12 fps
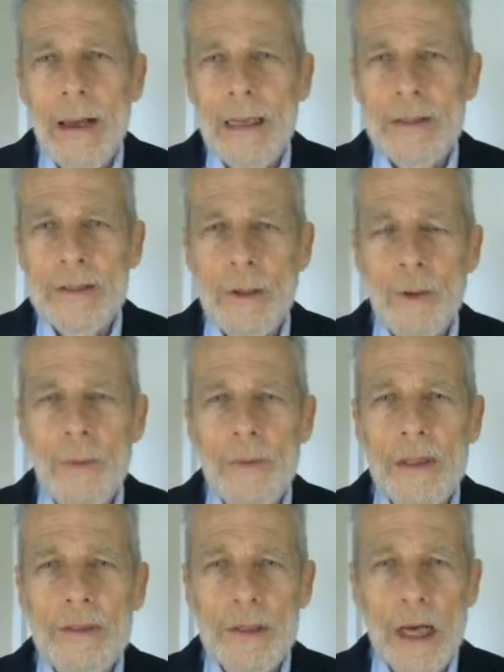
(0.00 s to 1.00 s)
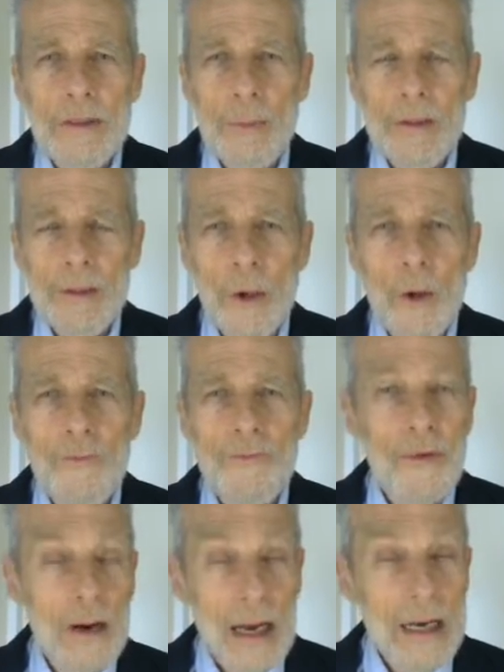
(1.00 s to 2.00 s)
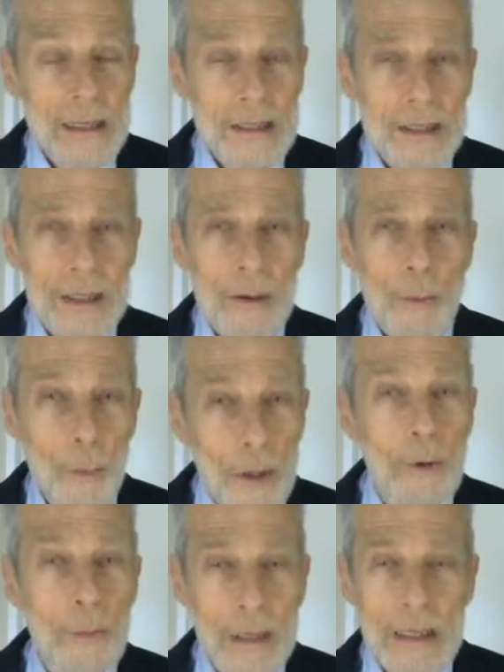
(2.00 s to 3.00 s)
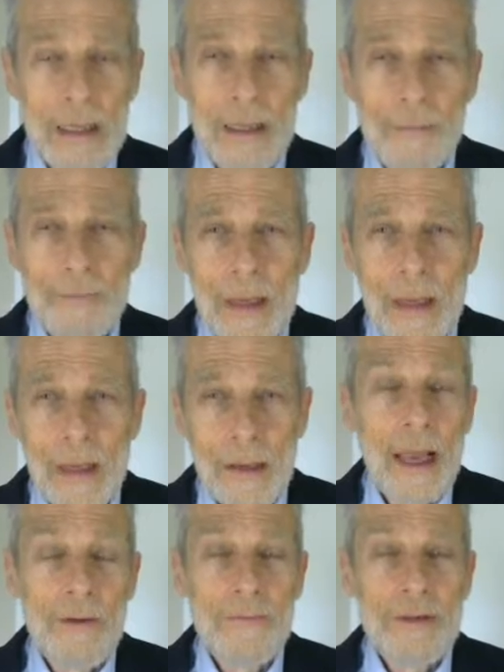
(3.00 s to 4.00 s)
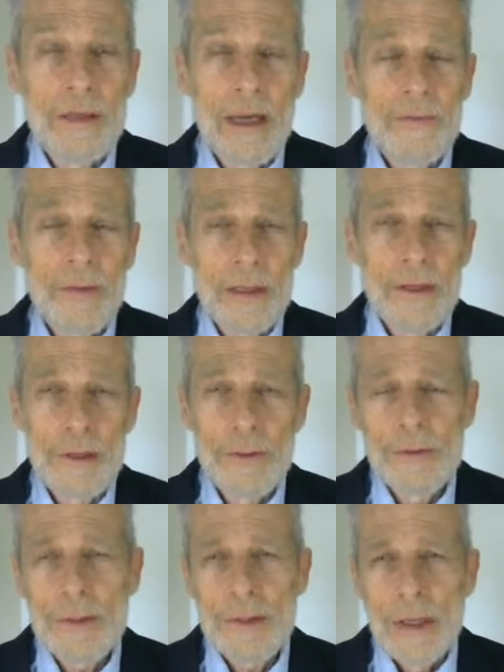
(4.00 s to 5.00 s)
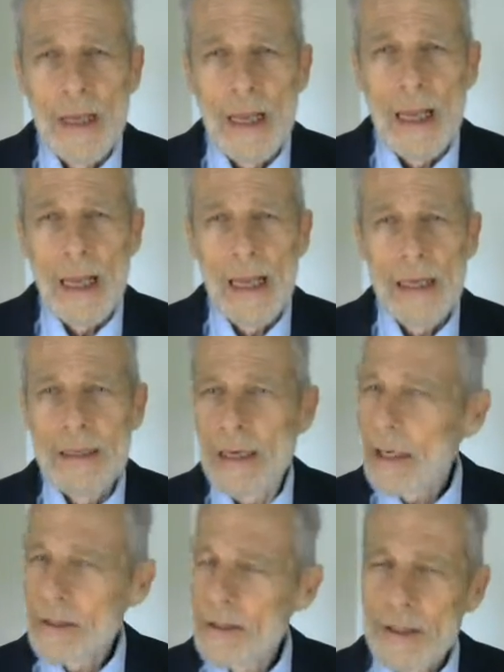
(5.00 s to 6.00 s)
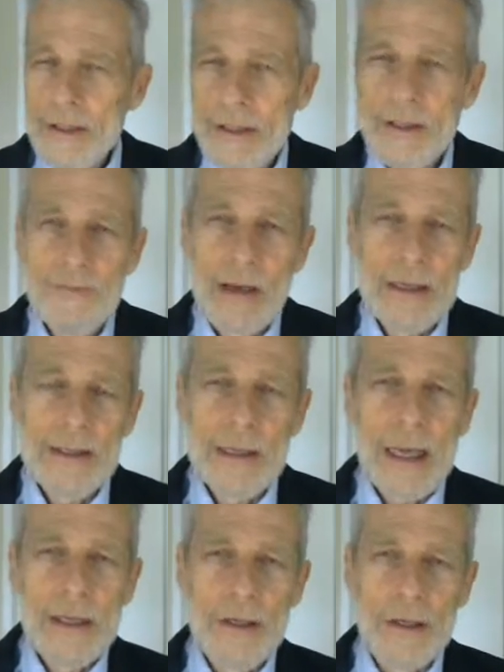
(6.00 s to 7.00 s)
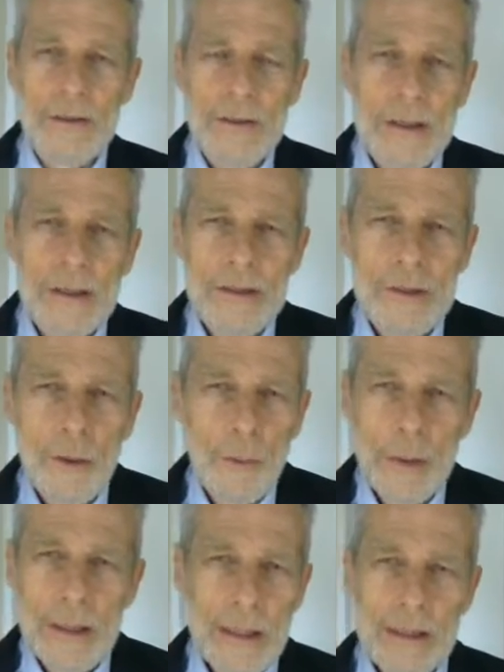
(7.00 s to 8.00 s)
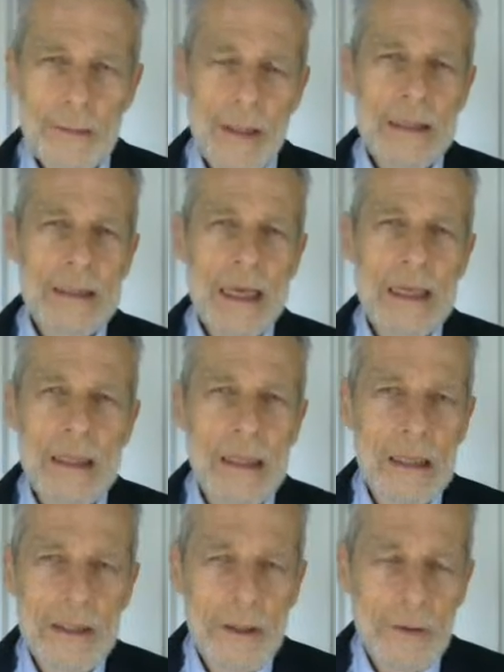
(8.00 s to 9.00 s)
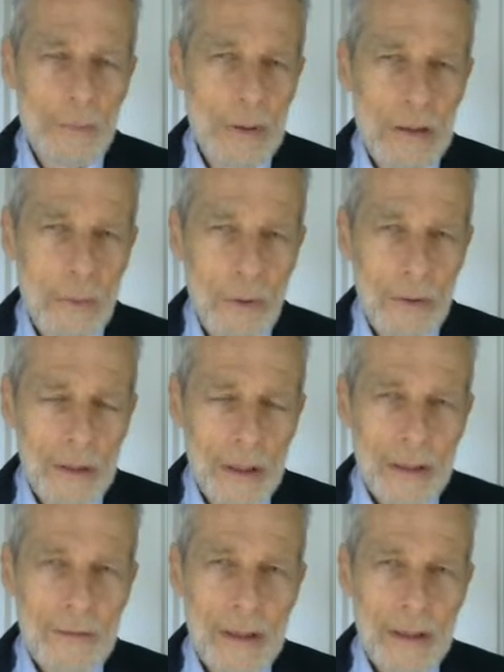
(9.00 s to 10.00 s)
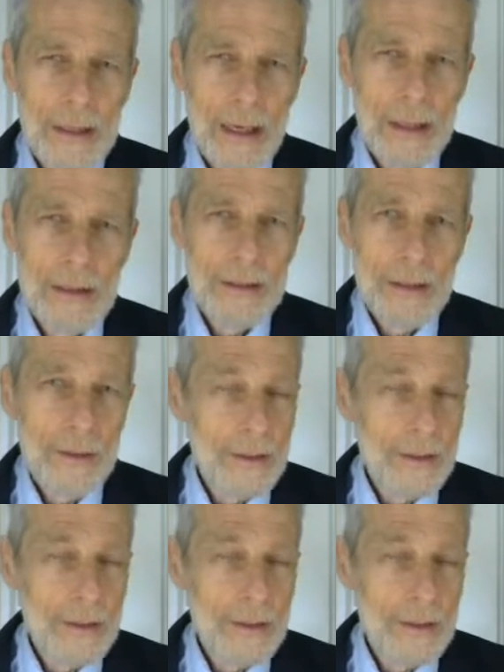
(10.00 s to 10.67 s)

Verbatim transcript: And so the judgment, though, for us will be life and death issues, and not just investigation. So we need to make that clear to people that uh,